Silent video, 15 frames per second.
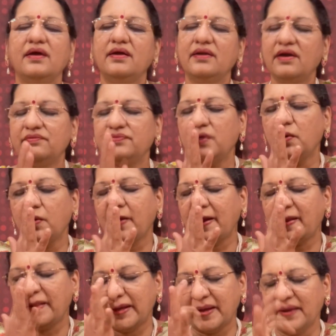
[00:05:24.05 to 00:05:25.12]
Now, if you look
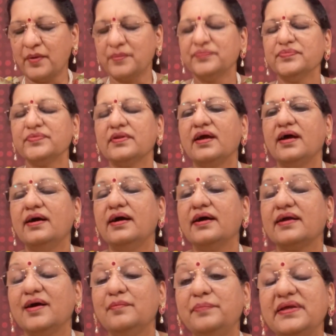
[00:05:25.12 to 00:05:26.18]
at the
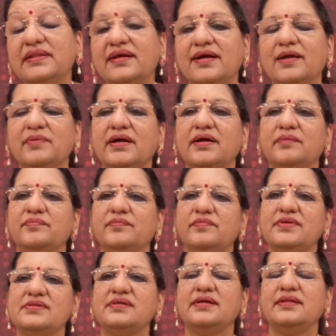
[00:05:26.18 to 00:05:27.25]
Kampita Gamakam,
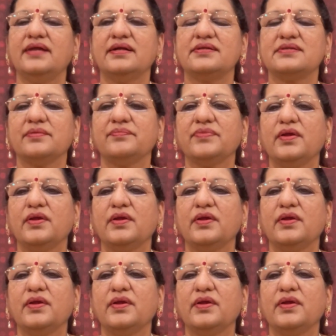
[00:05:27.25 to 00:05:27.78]
we see that,